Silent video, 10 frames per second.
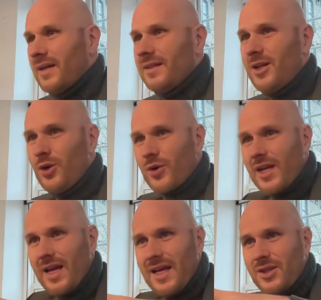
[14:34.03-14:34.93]
then
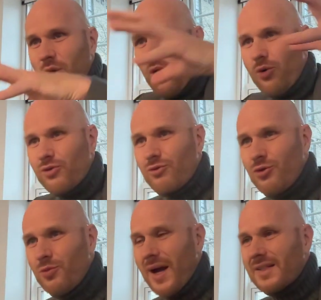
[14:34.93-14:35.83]
looking at the whole
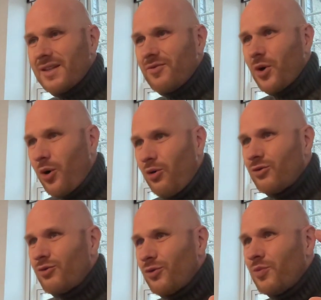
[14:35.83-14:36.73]
group as if the whole
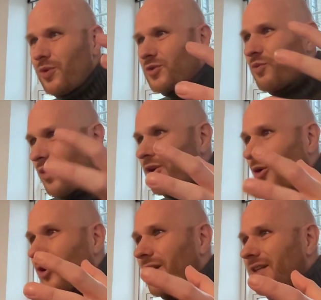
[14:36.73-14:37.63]
group was one
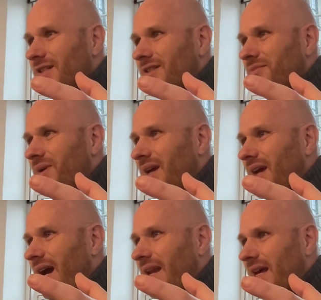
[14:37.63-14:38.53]
organism,
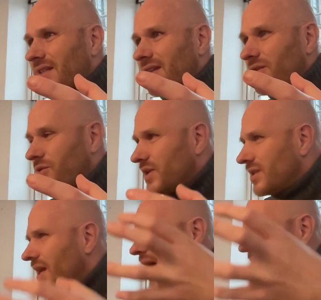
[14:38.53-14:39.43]
and asking the
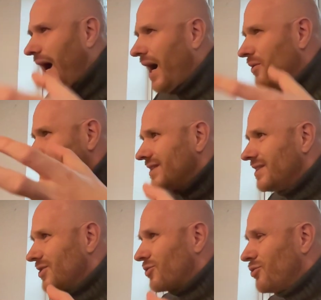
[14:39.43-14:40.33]
question, how is
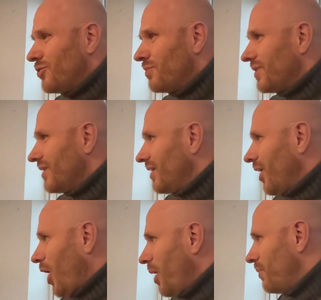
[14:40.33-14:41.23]
this group
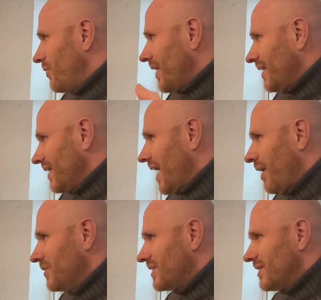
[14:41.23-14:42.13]
operating?
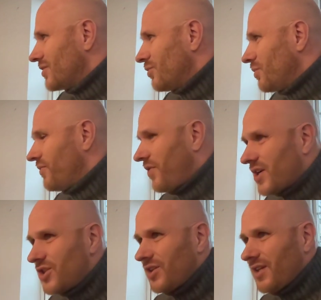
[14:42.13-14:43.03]
How is this group
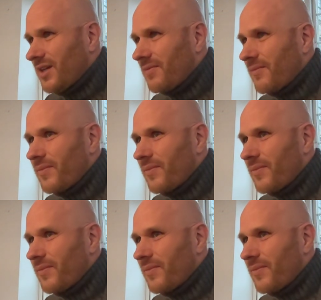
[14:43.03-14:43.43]
functioning?